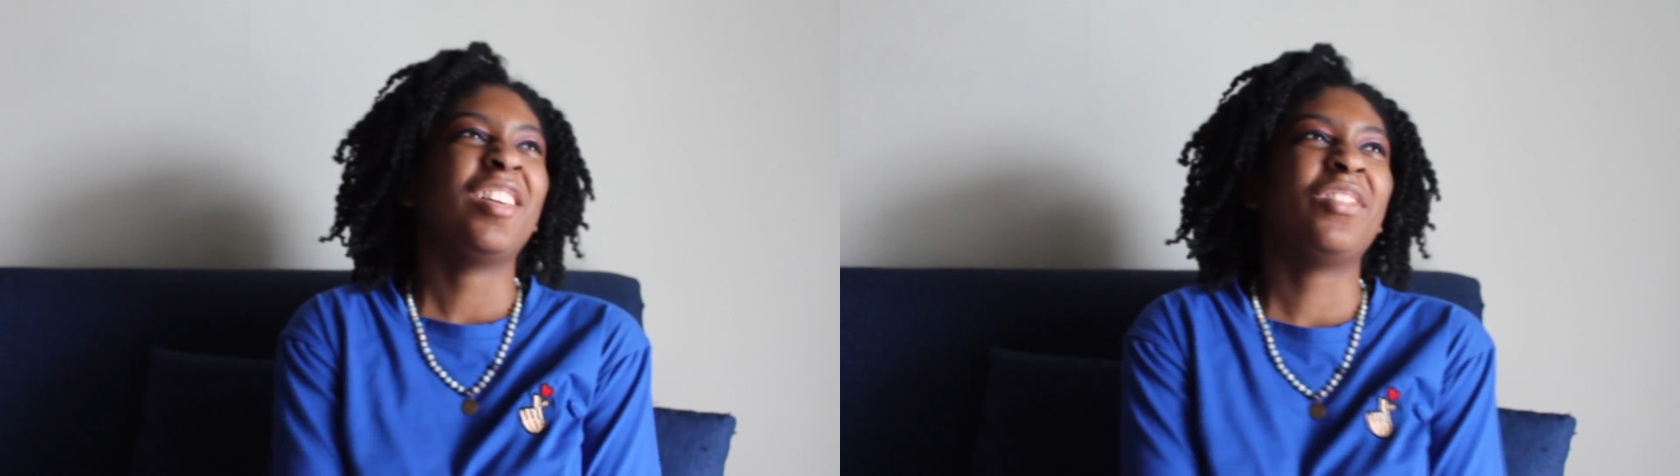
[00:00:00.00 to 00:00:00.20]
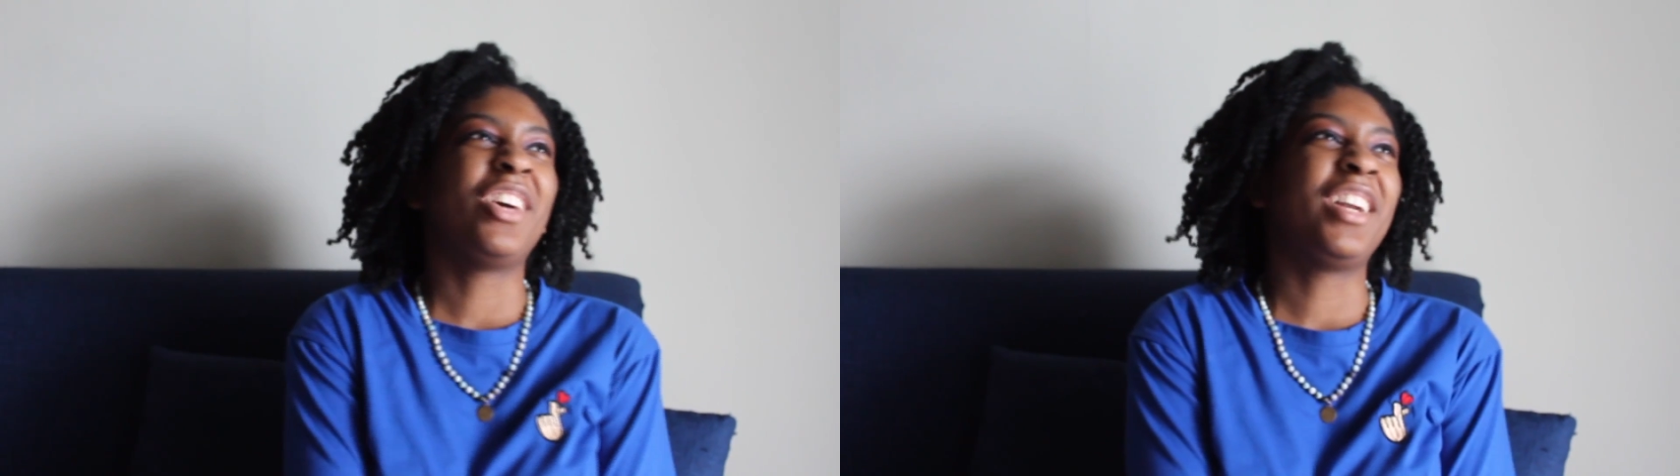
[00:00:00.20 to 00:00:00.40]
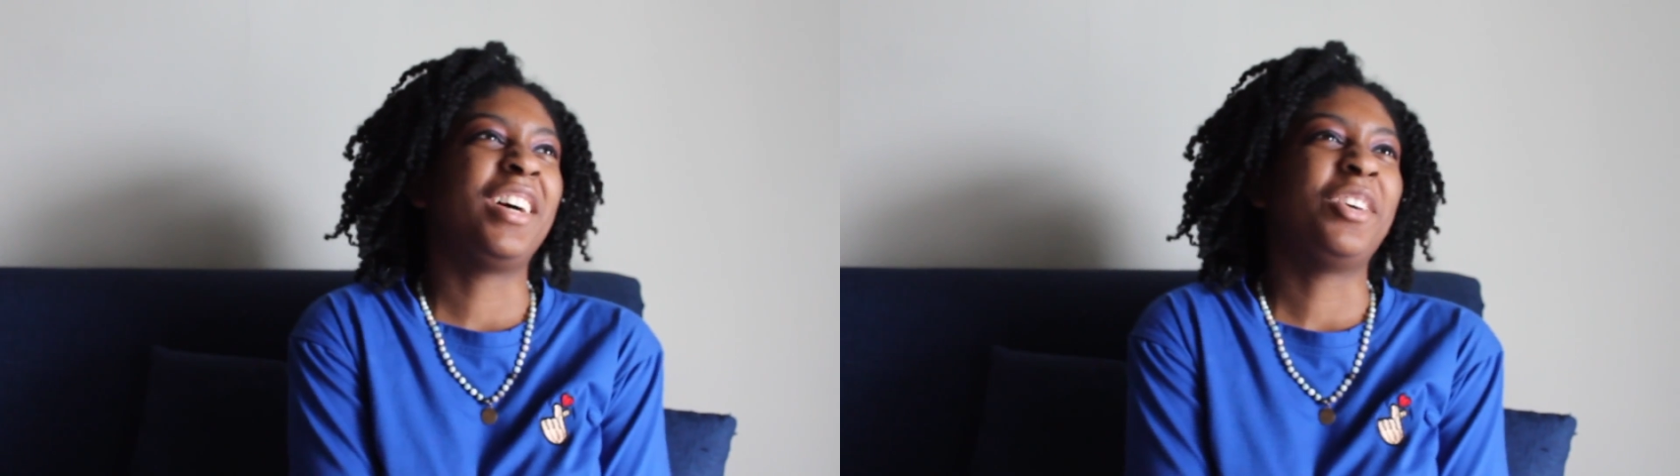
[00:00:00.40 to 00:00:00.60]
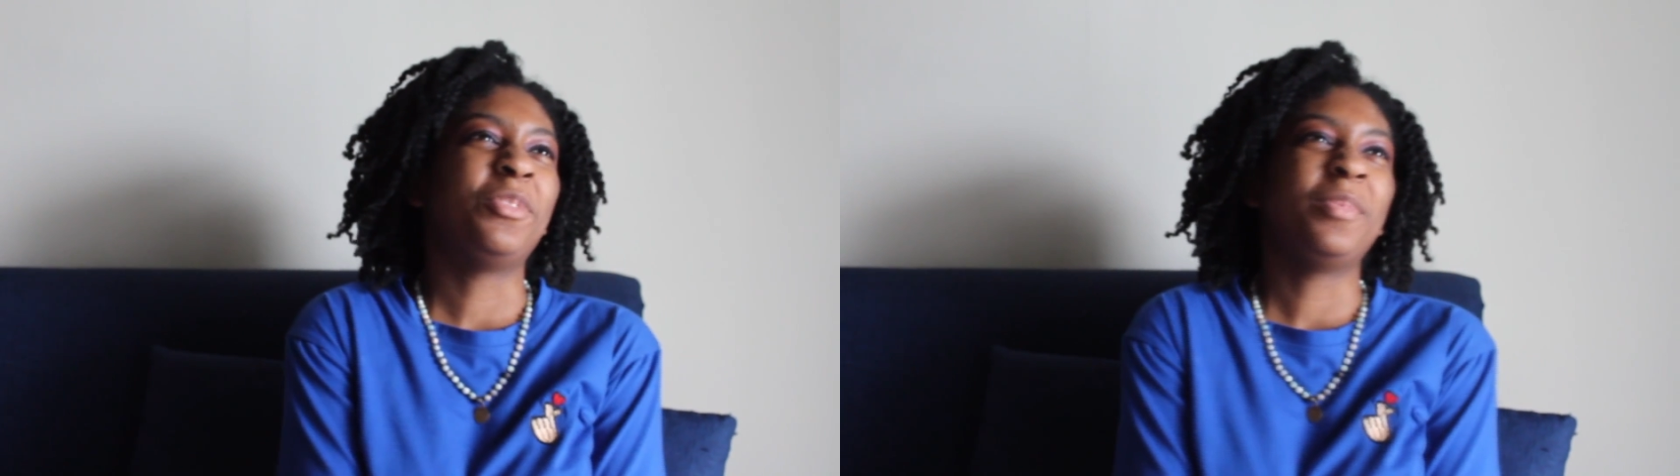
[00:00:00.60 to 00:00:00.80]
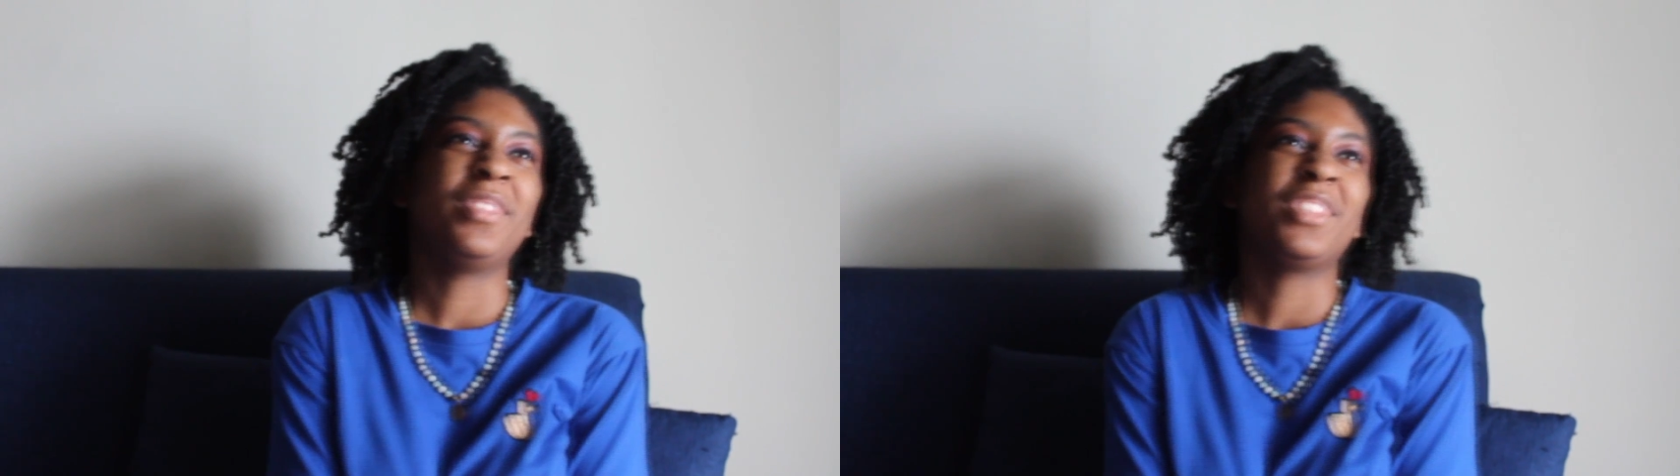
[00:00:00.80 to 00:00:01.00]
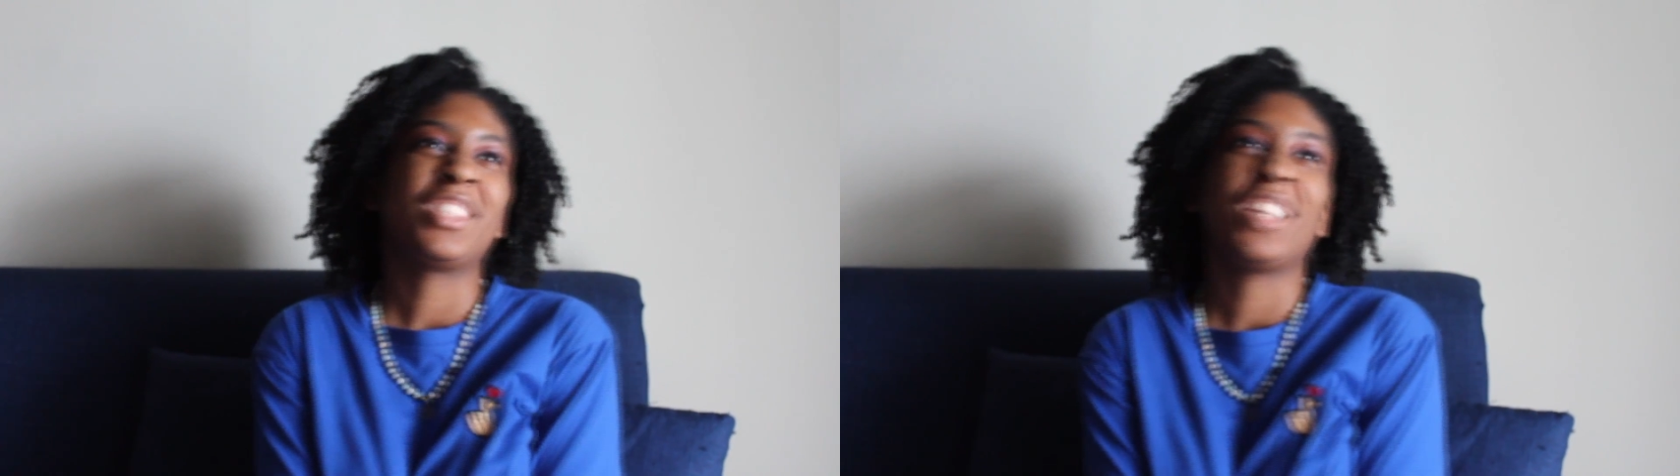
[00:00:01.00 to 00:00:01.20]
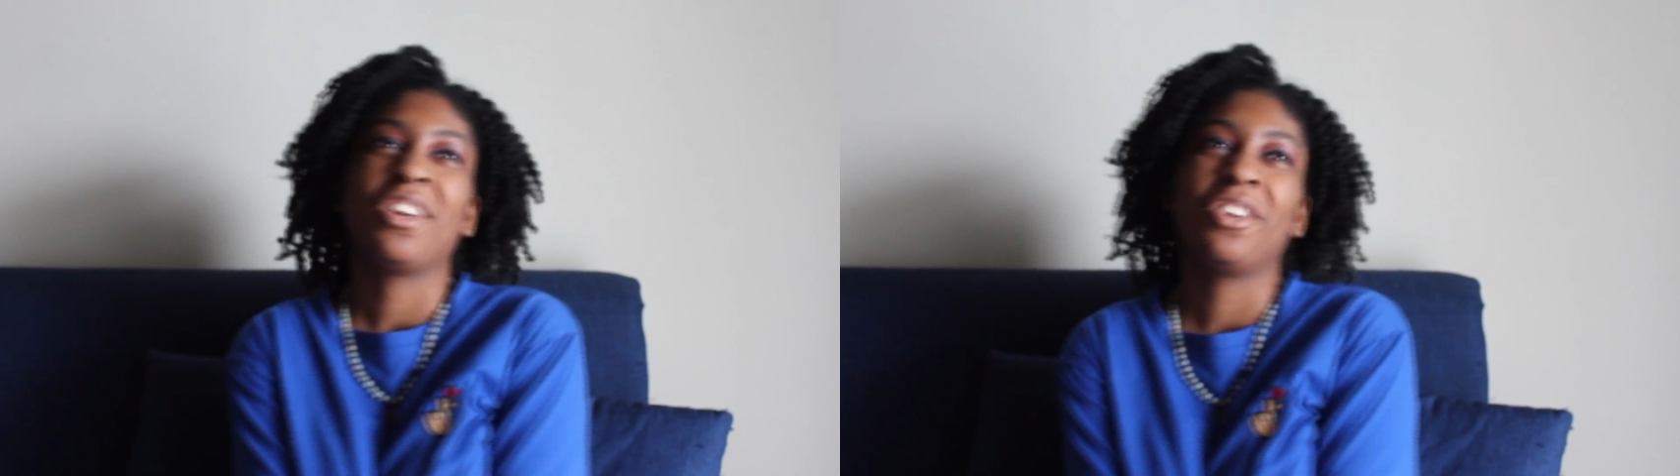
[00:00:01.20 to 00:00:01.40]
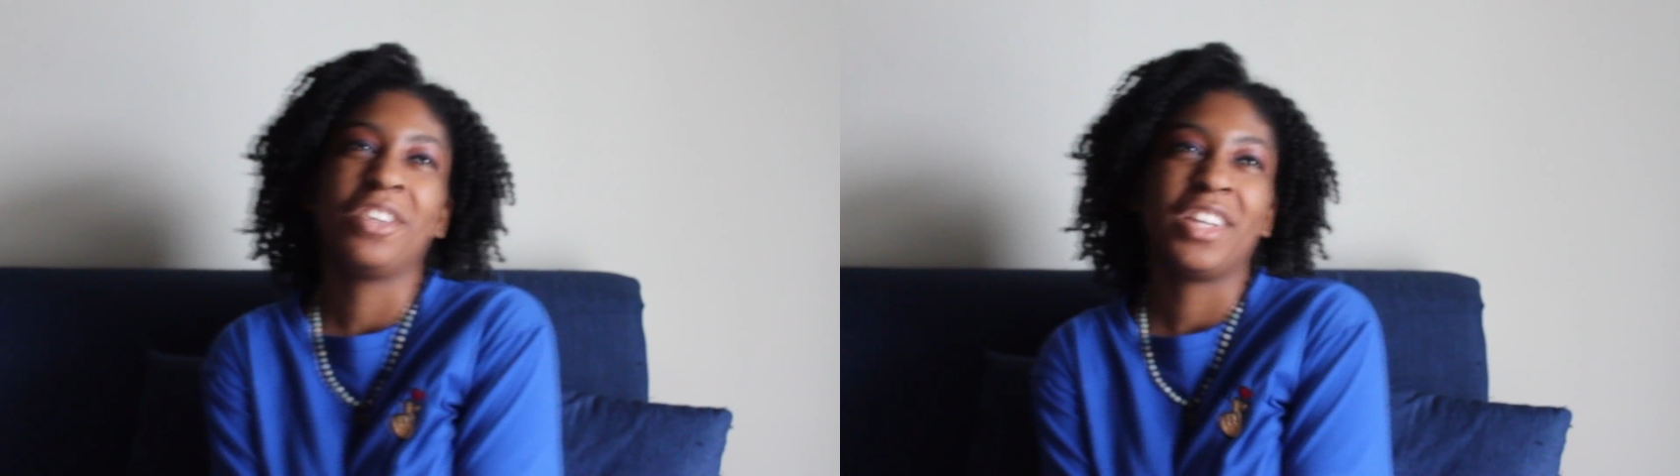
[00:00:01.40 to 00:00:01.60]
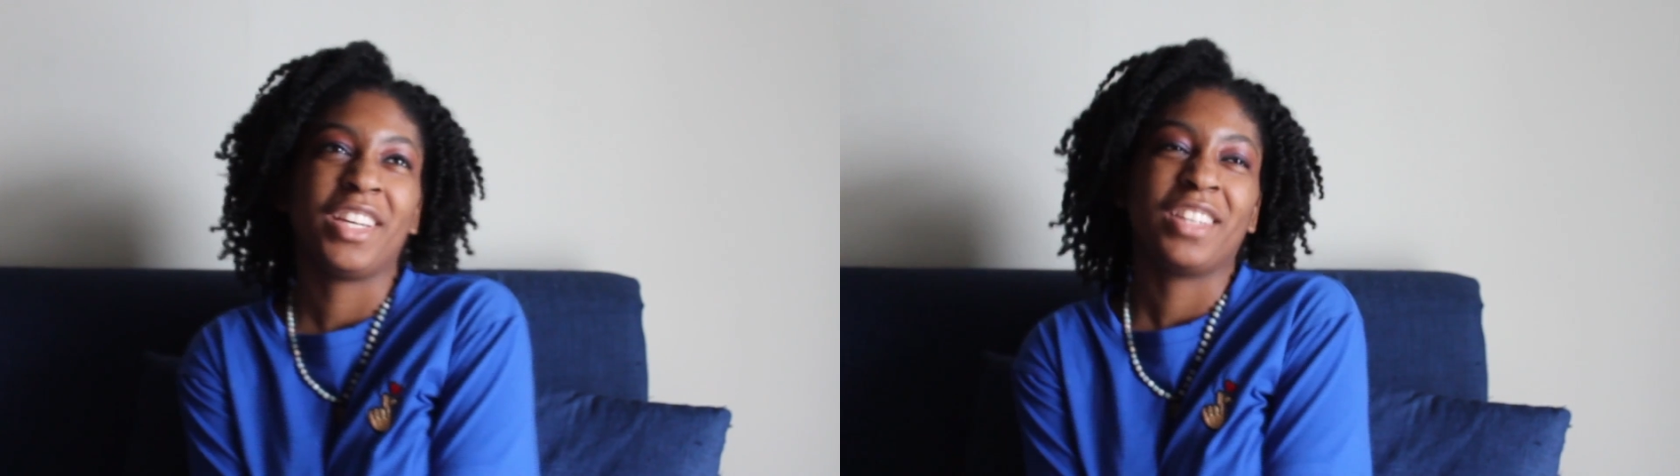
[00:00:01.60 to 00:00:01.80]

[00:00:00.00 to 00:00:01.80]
But Sarah,